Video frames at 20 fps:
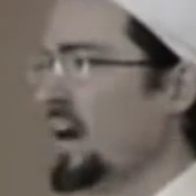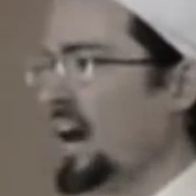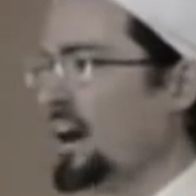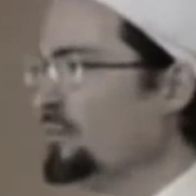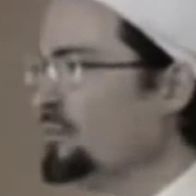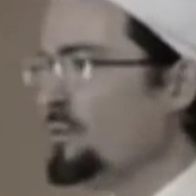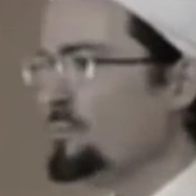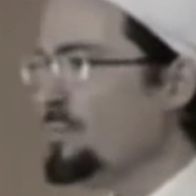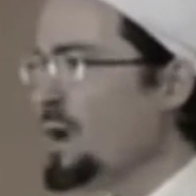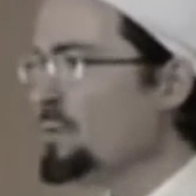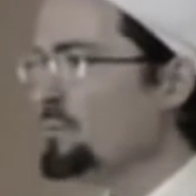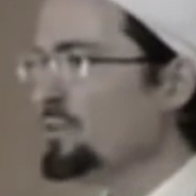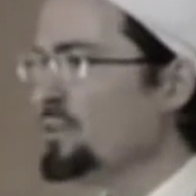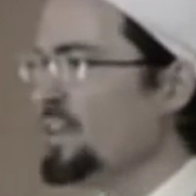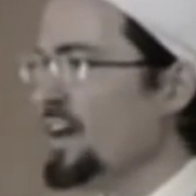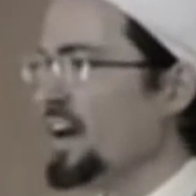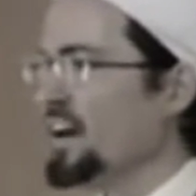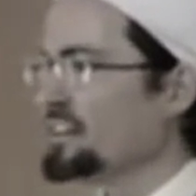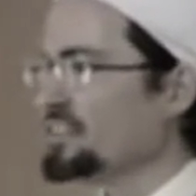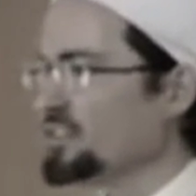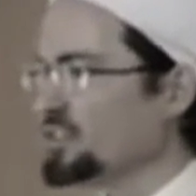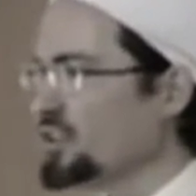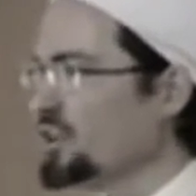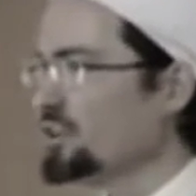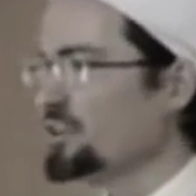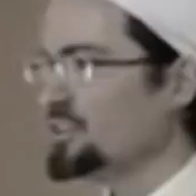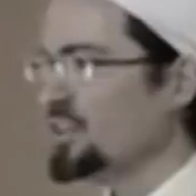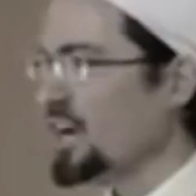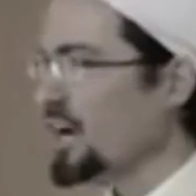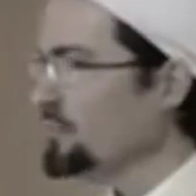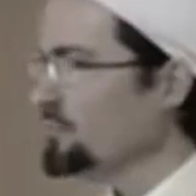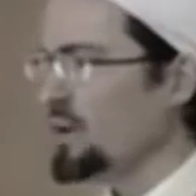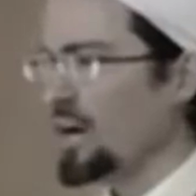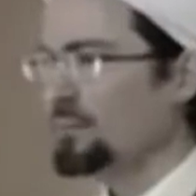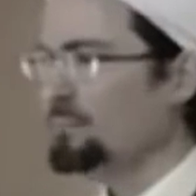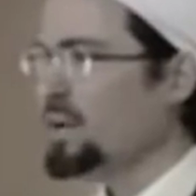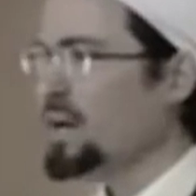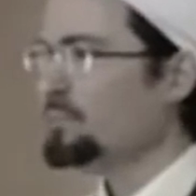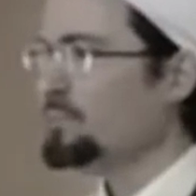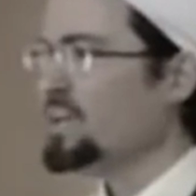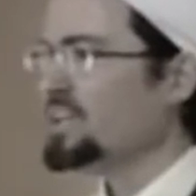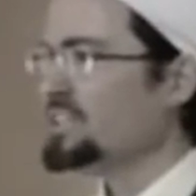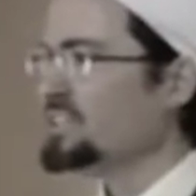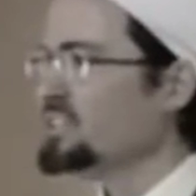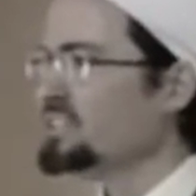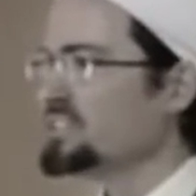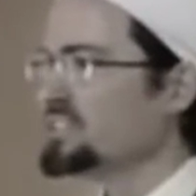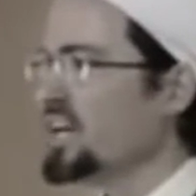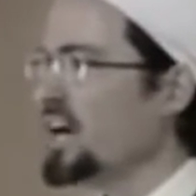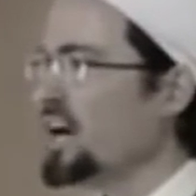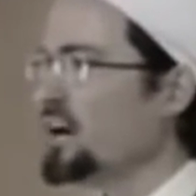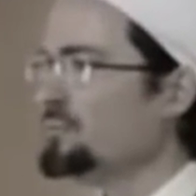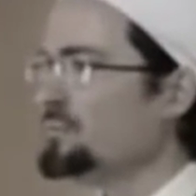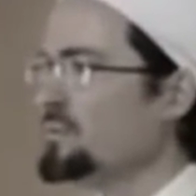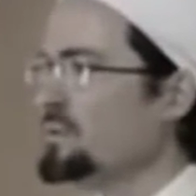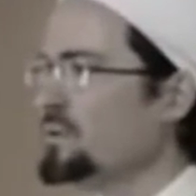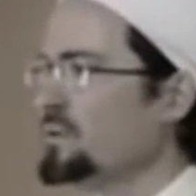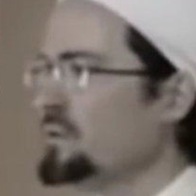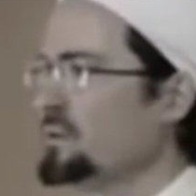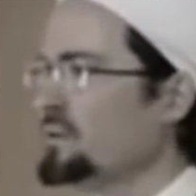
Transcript: I remember that clearly. I'm not making this up.